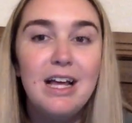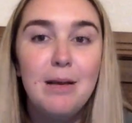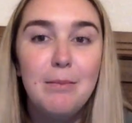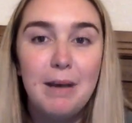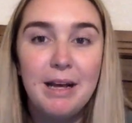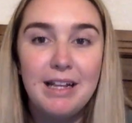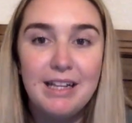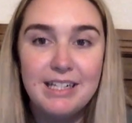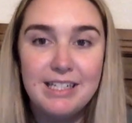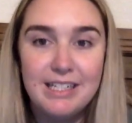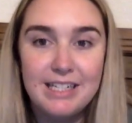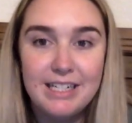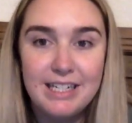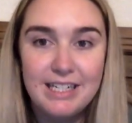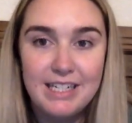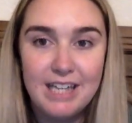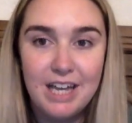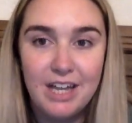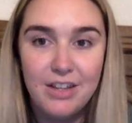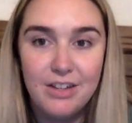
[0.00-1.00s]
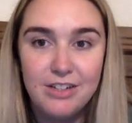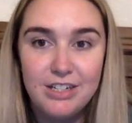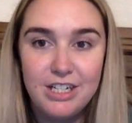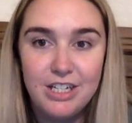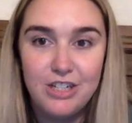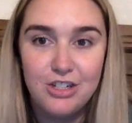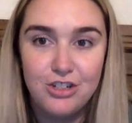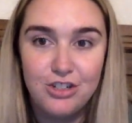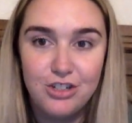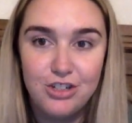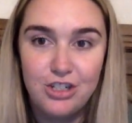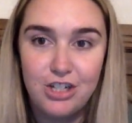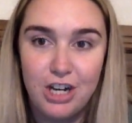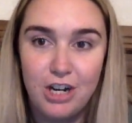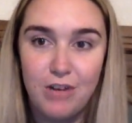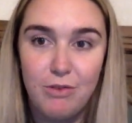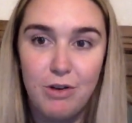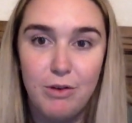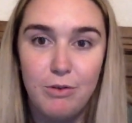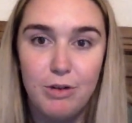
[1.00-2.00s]
By listening to other teachers share
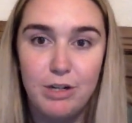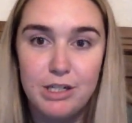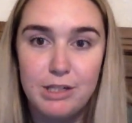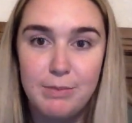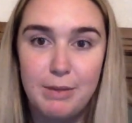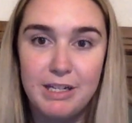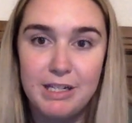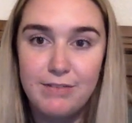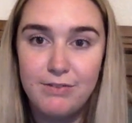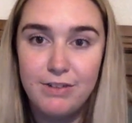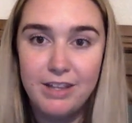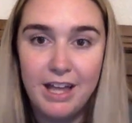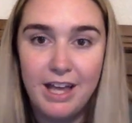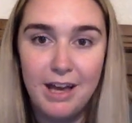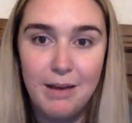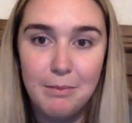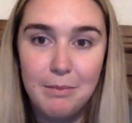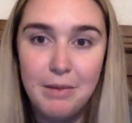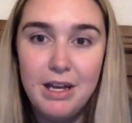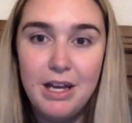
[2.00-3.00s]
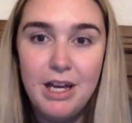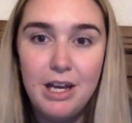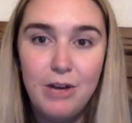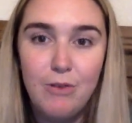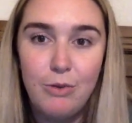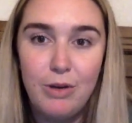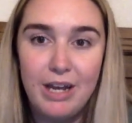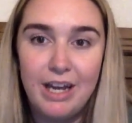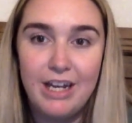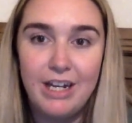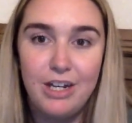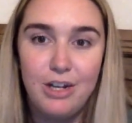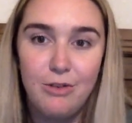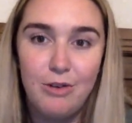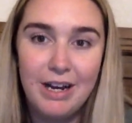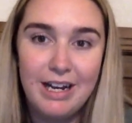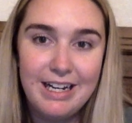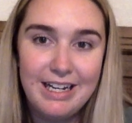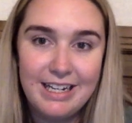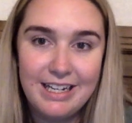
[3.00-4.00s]
what works best for them, we get new
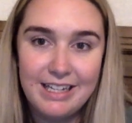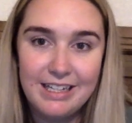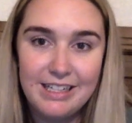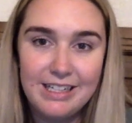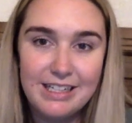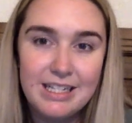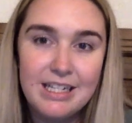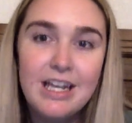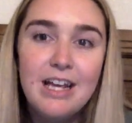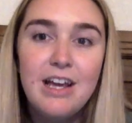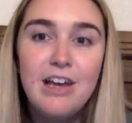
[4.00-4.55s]
ideas,